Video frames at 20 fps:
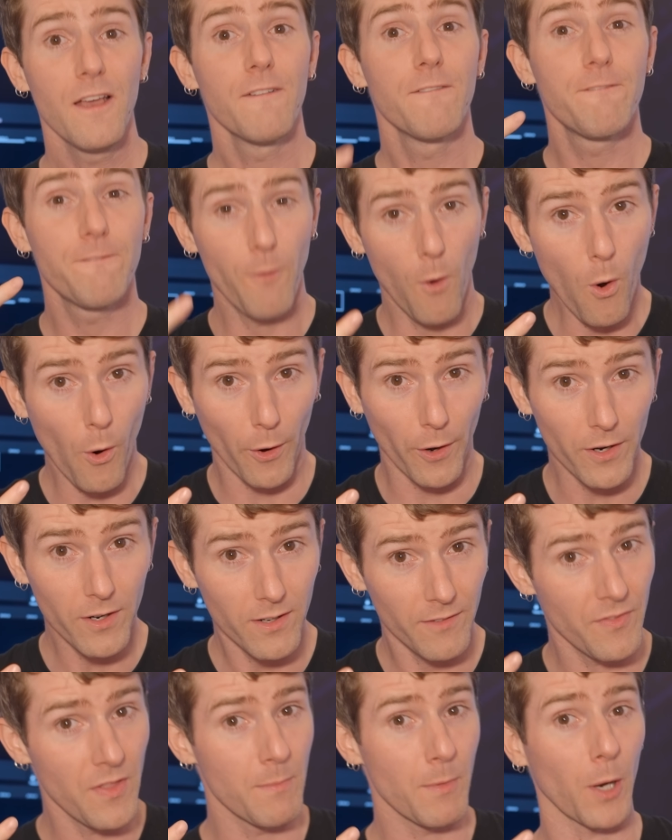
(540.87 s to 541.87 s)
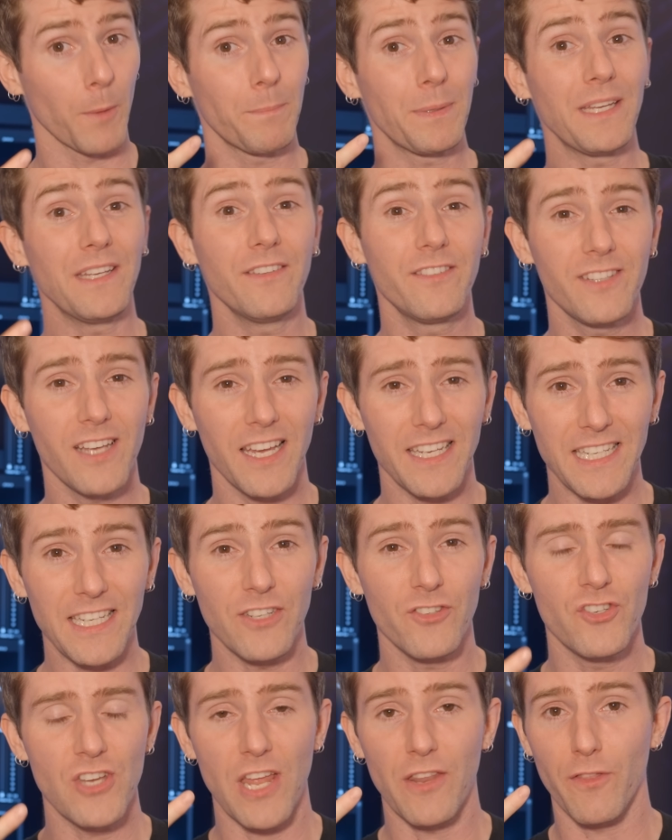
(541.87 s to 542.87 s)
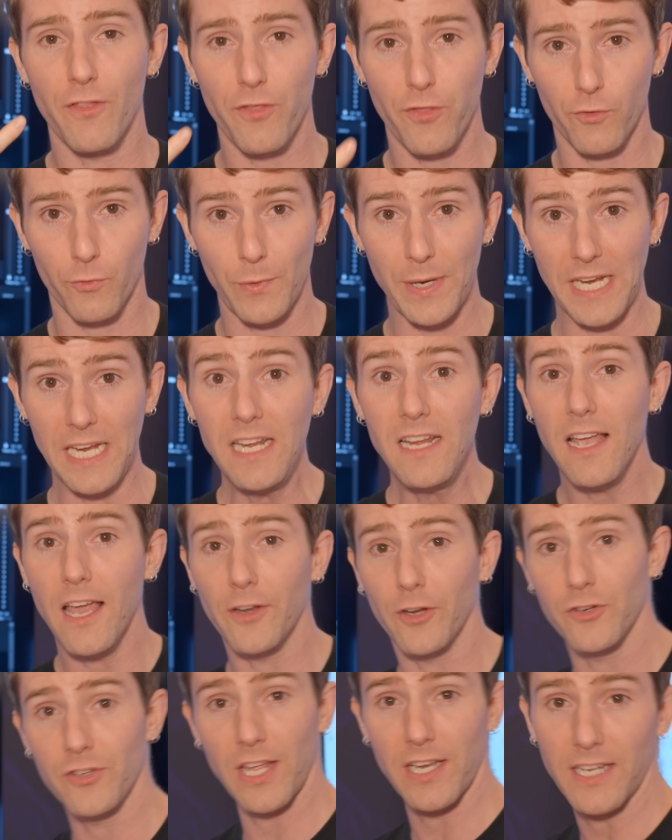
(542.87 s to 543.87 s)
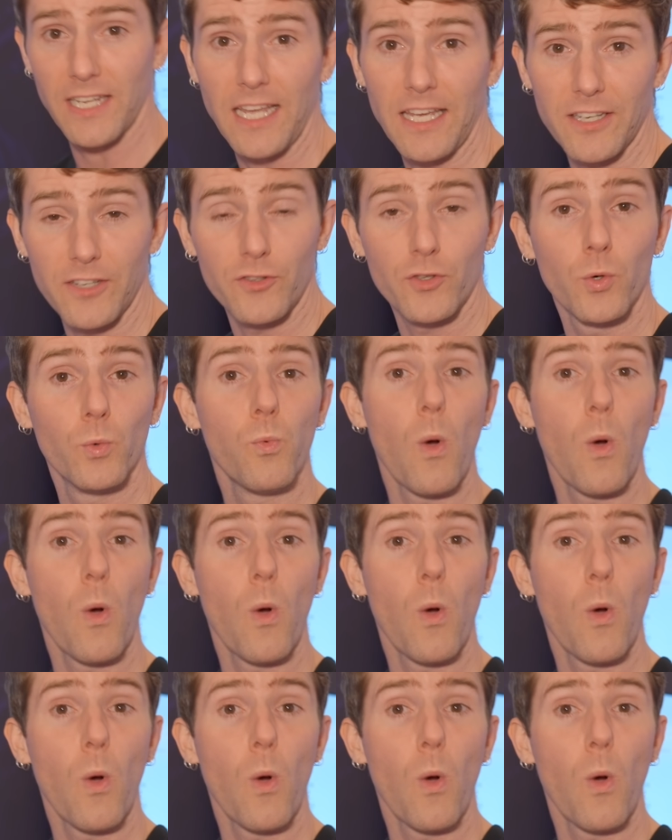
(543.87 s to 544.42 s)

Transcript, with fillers: Four of them are PCIe Gen three and are dedicated to